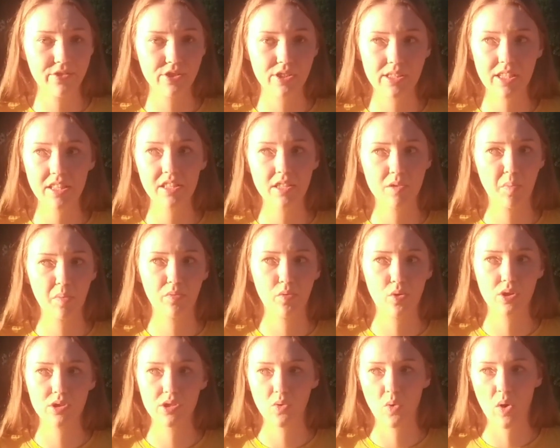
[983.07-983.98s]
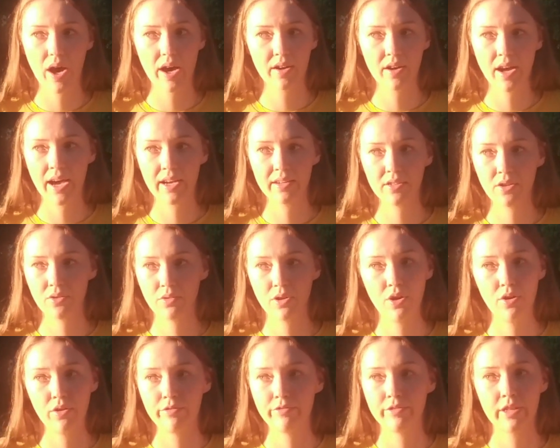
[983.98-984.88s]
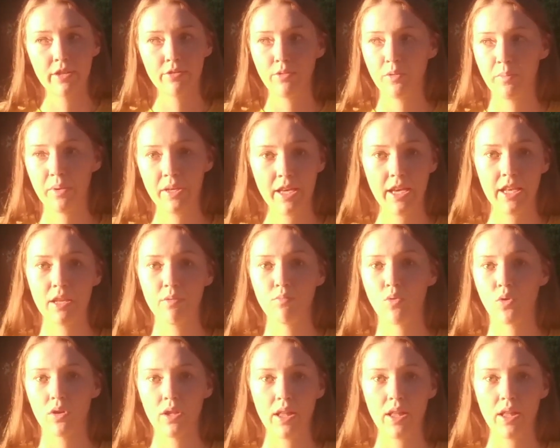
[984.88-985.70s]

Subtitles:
seen this before, so I don't know if there would be any more